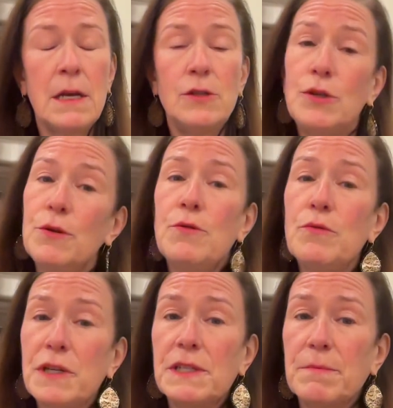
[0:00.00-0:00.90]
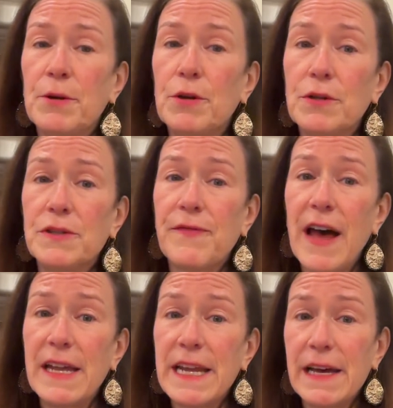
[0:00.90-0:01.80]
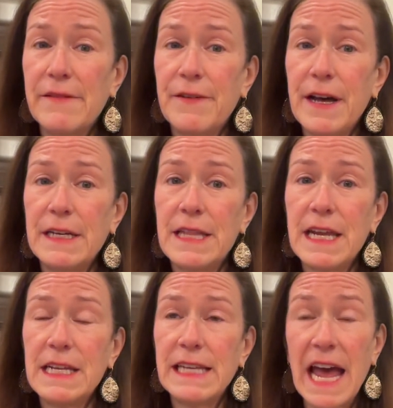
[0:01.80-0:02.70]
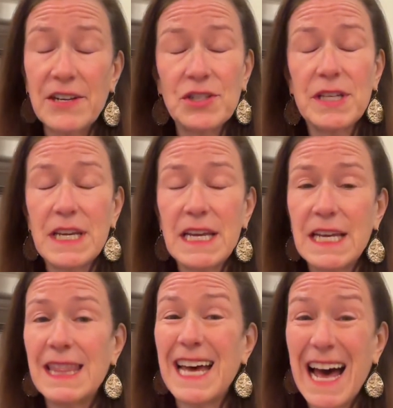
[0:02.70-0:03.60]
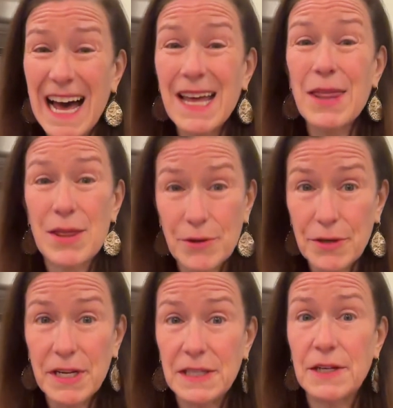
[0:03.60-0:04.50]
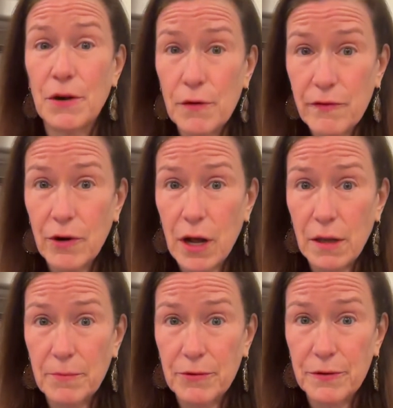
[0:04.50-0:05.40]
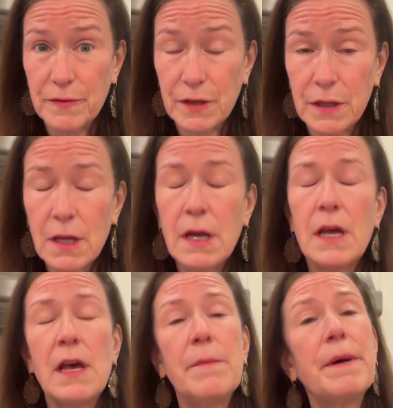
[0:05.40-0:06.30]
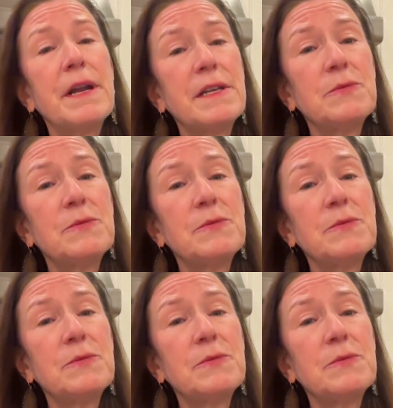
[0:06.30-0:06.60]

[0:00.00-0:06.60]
Two recent polls find that he's actually hit the high 30s in overall approval. But as